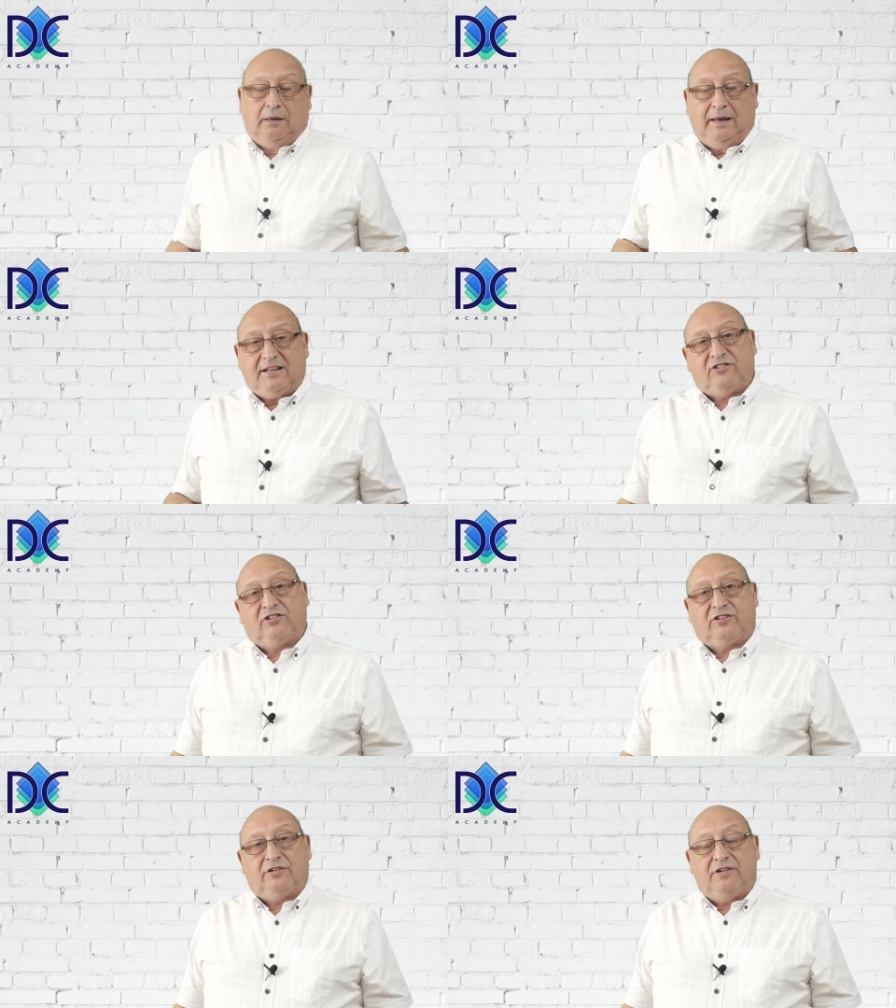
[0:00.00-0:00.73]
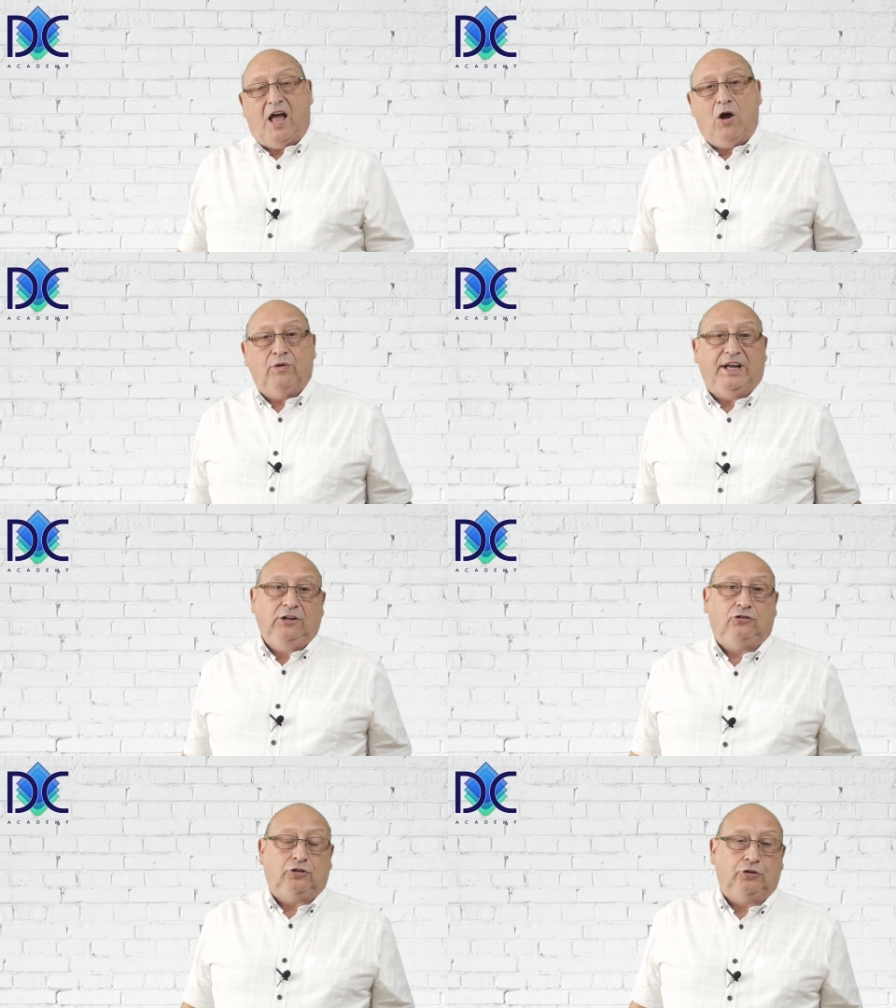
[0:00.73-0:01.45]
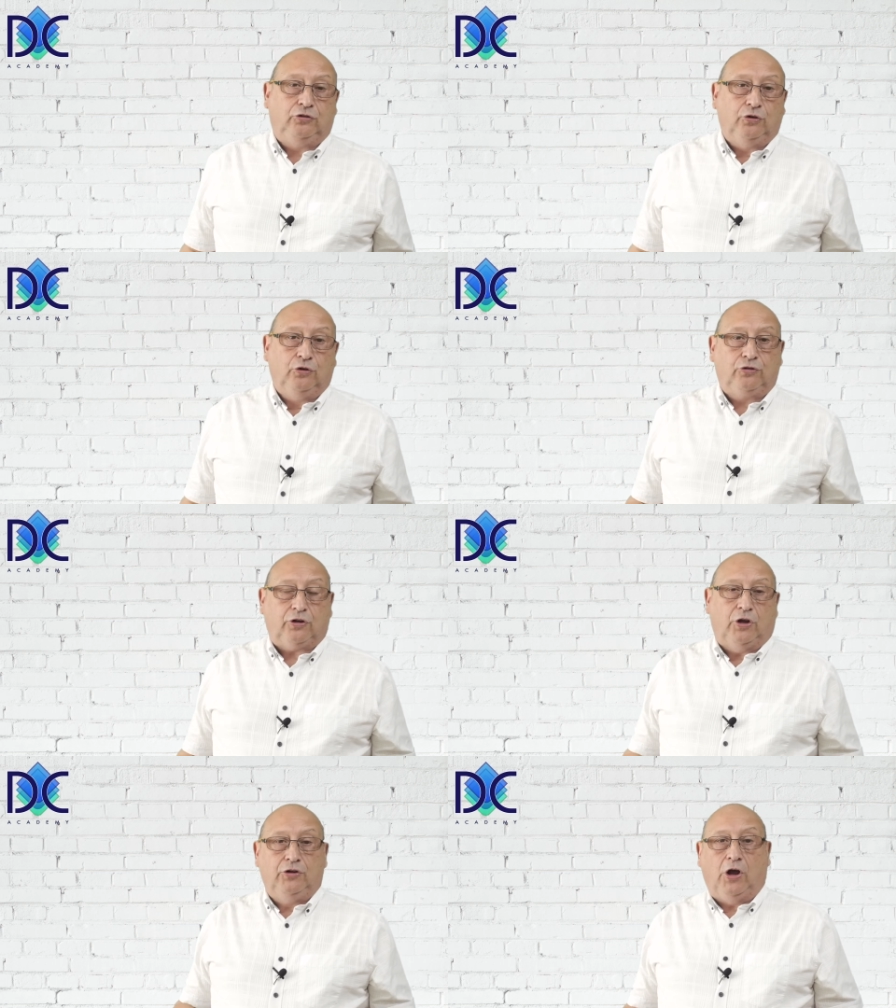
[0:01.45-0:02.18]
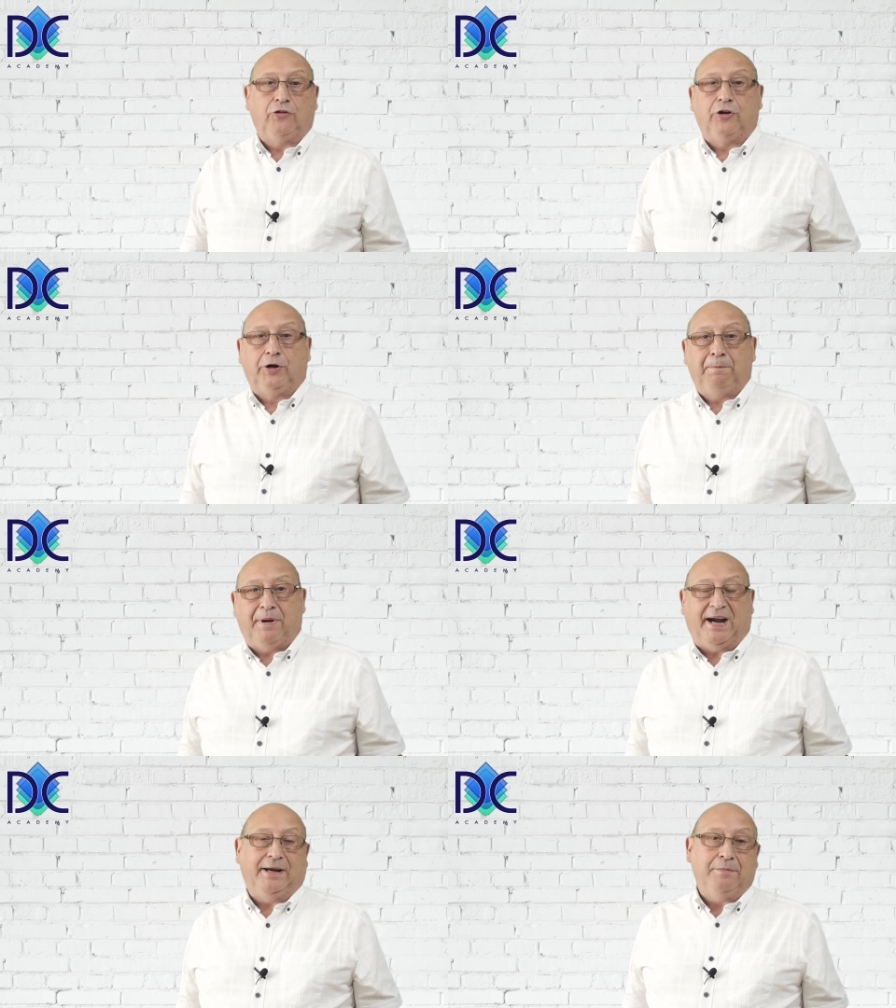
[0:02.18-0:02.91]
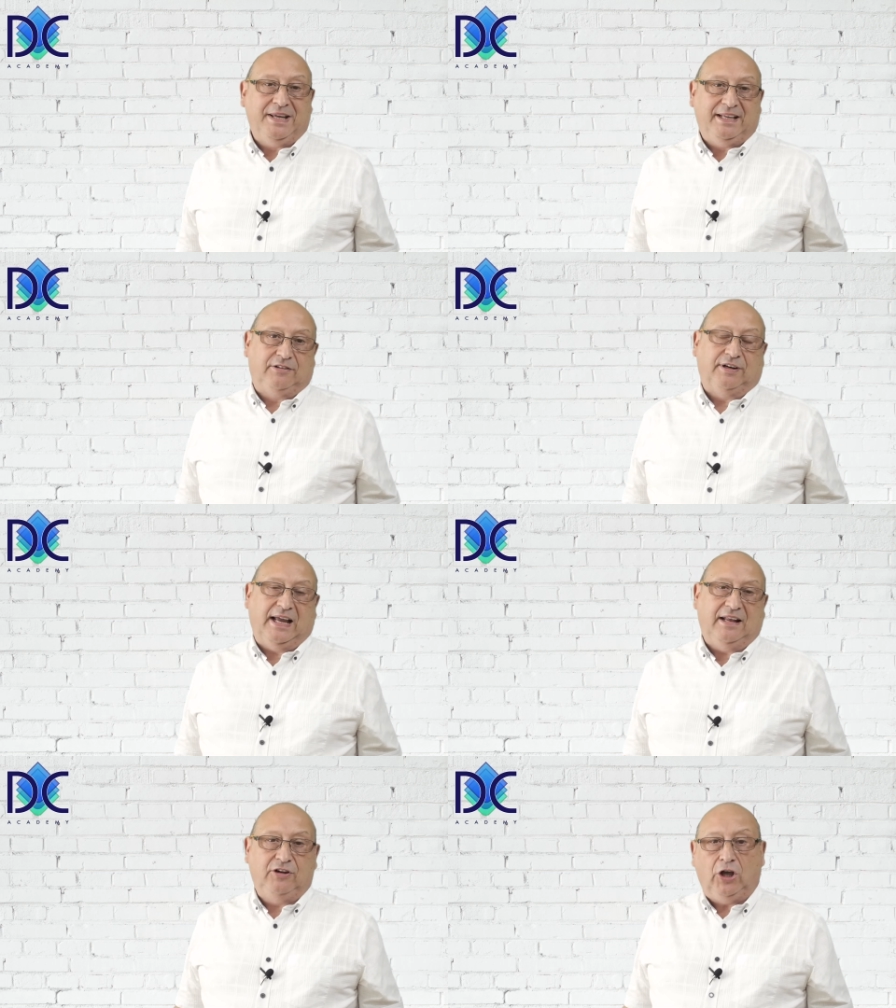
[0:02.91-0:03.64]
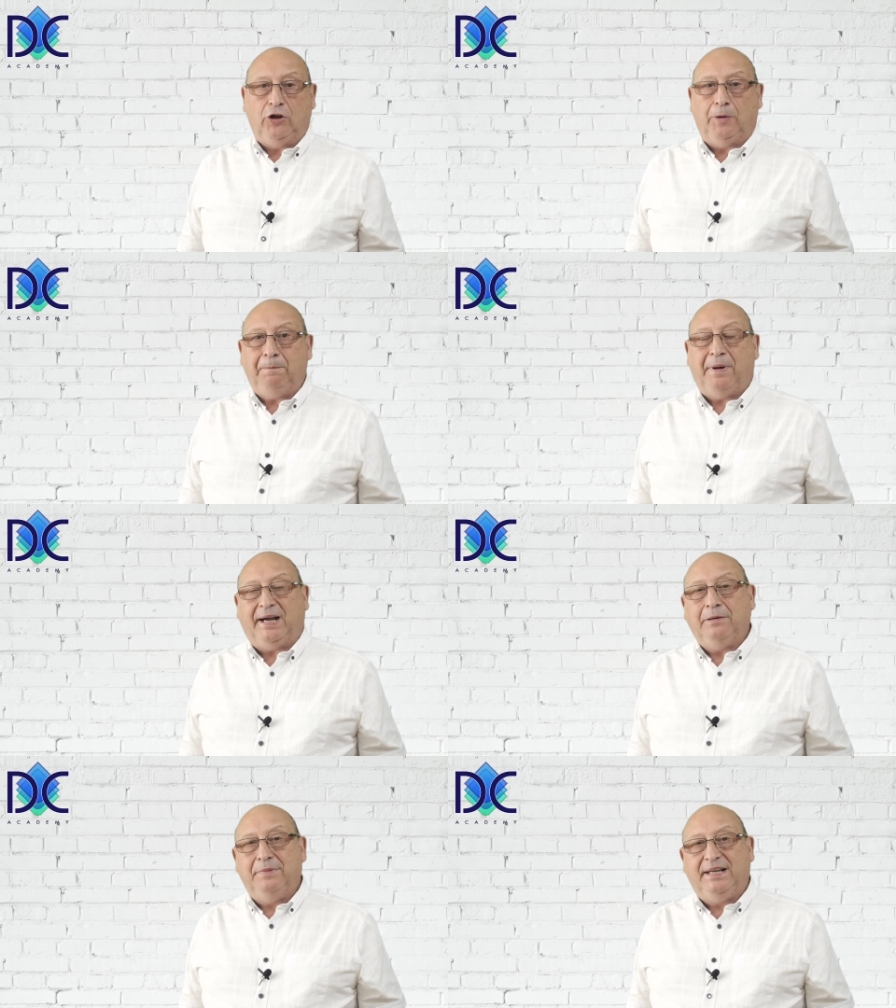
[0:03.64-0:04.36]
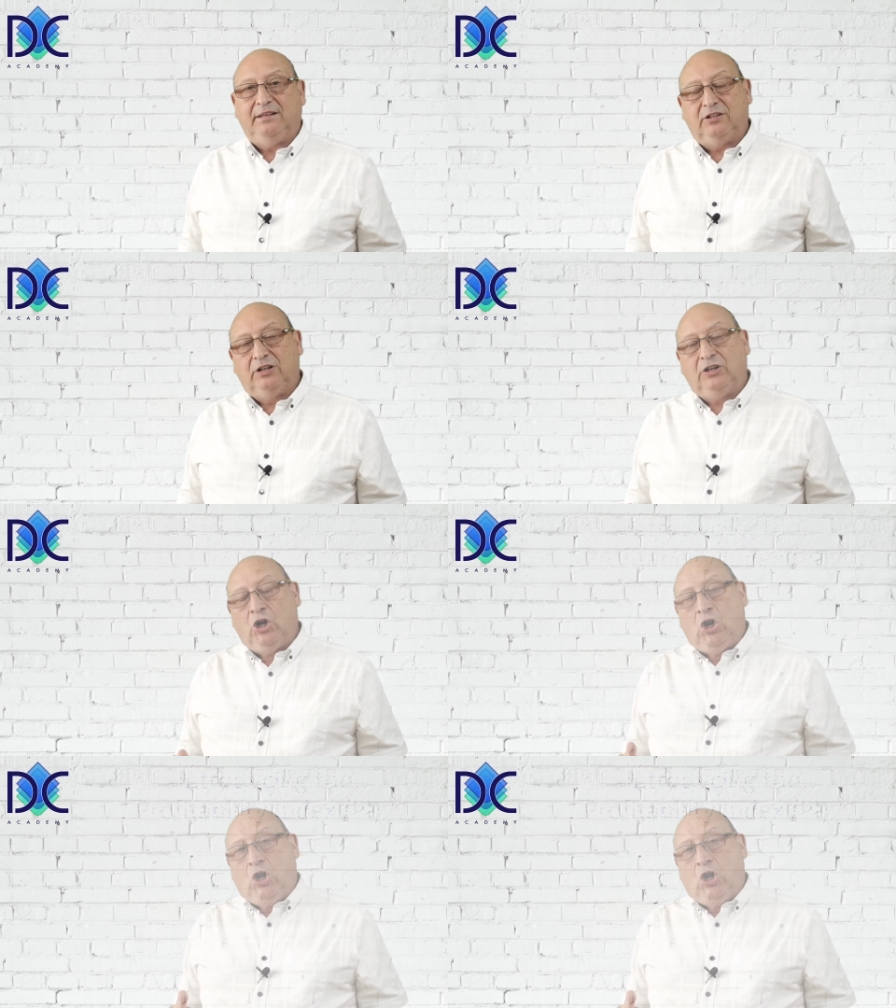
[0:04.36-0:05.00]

Let's now introduce another parameter and the other parameter